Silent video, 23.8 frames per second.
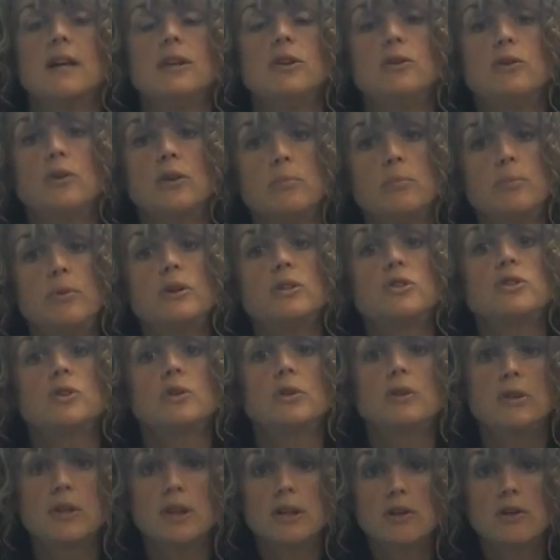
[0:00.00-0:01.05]
You can put your
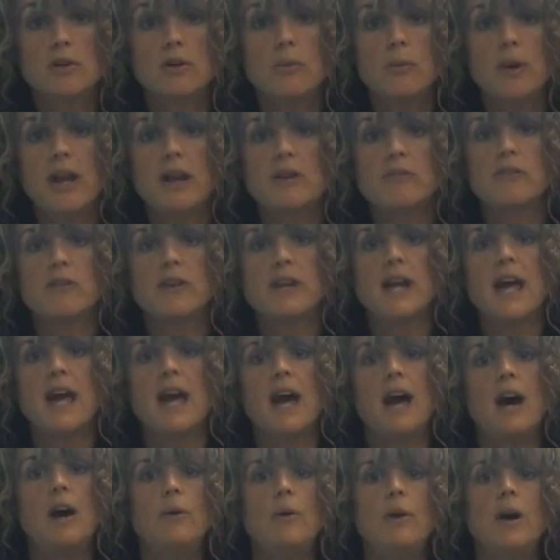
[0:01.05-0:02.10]
clicker away for
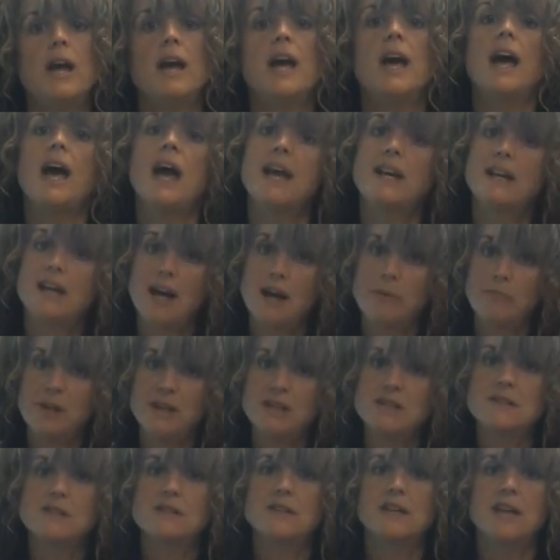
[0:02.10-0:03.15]
now and come
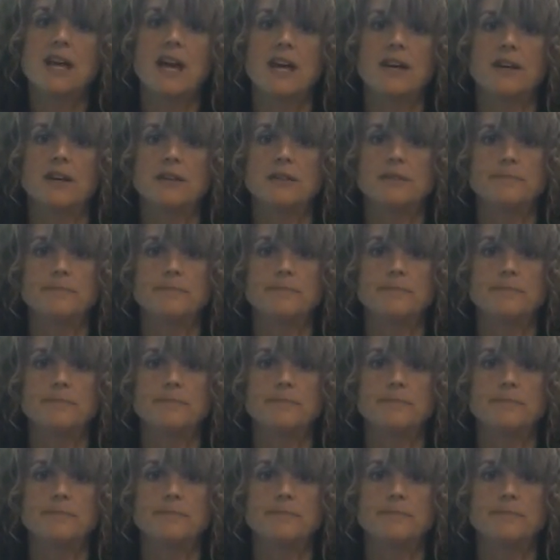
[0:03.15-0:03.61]
into the kennel.